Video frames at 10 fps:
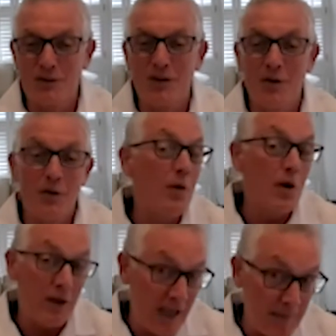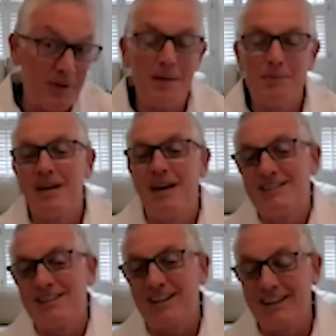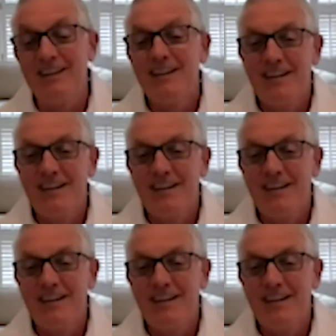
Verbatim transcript: ago, and well kept up nicely